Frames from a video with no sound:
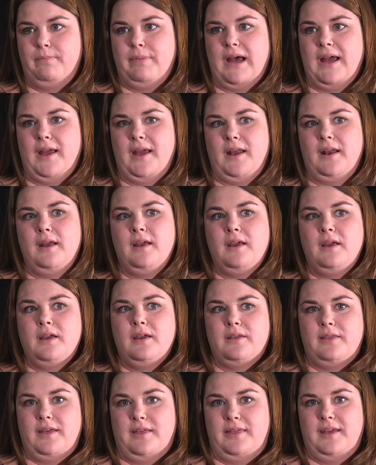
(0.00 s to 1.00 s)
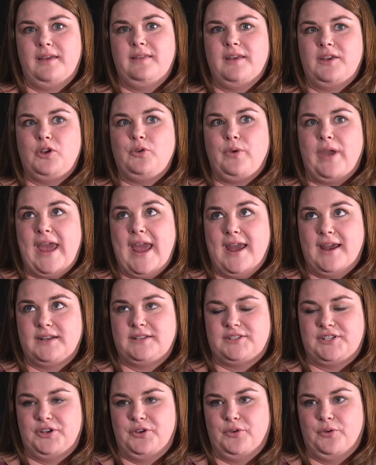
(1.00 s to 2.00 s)
But the thing that you
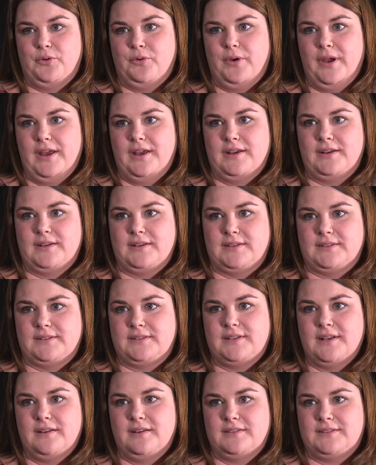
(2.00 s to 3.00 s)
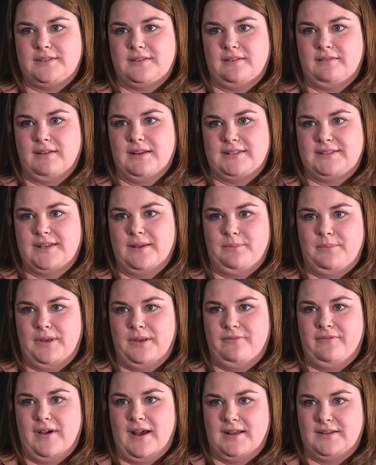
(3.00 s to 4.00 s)
can't do is solicit
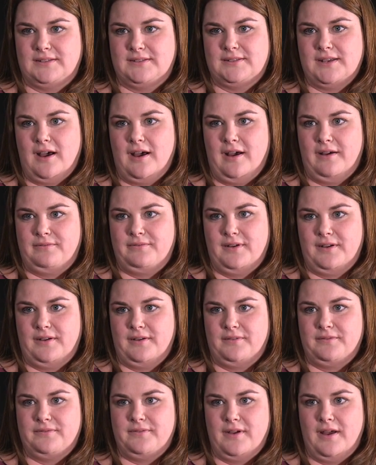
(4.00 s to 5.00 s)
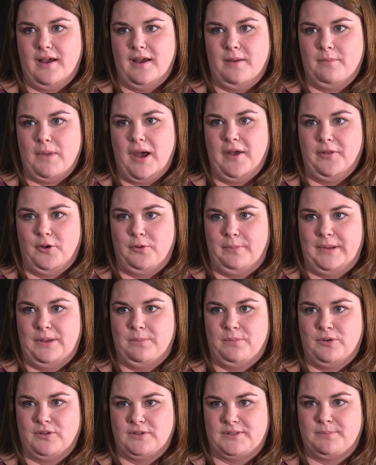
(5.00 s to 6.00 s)
funds off of other
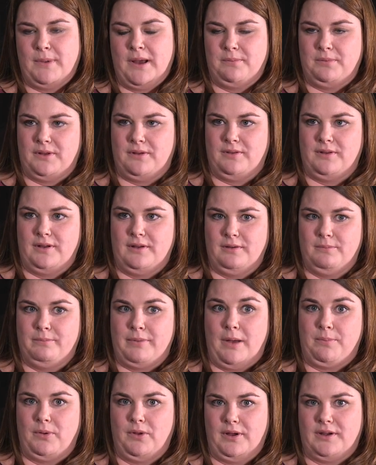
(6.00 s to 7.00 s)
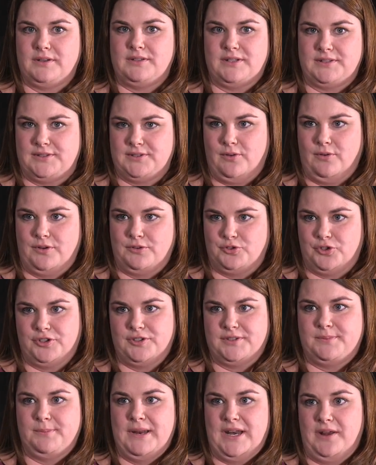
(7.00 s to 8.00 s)
people's public
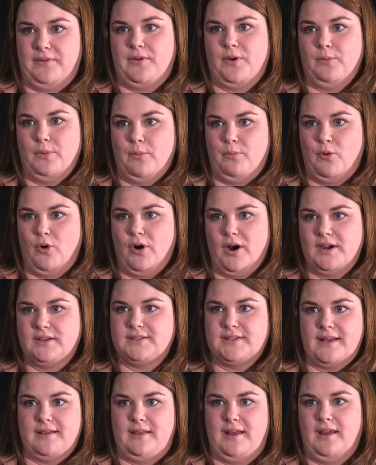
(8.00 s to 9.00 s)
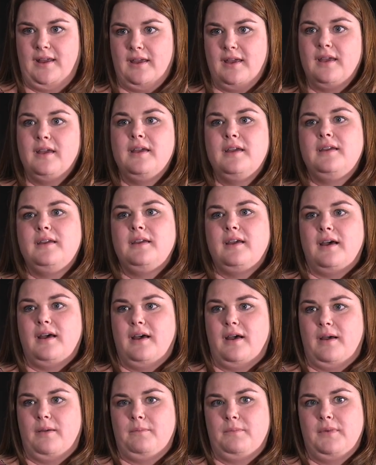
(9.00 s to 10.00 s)
disclosures, meaning their reports. I think
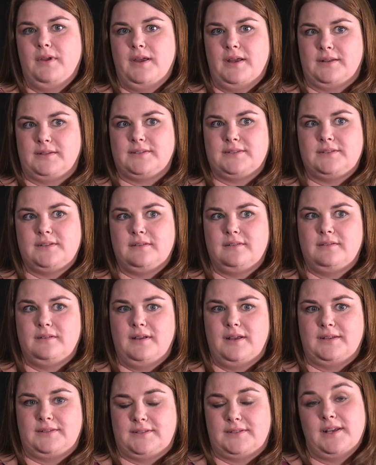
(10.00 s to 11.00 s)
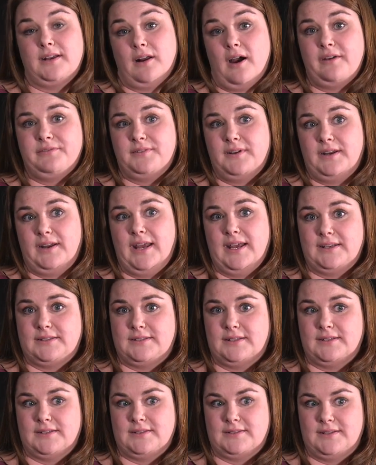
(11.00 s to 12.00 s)
it's in often
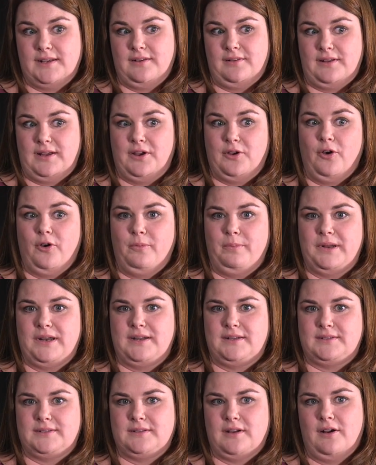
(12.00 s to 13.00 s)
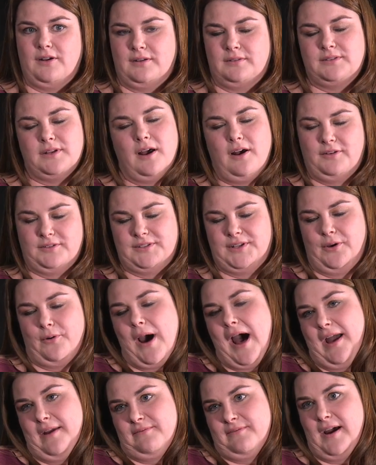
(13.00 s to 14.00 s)
cases illegal, but it's also
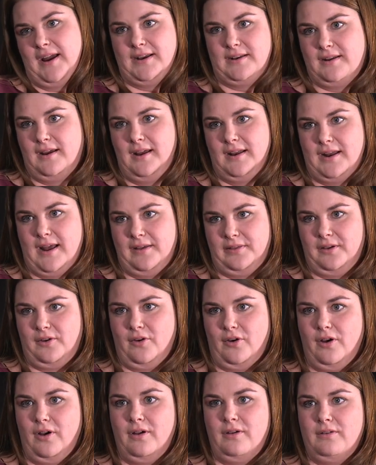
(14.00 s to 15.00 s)
I find unethical.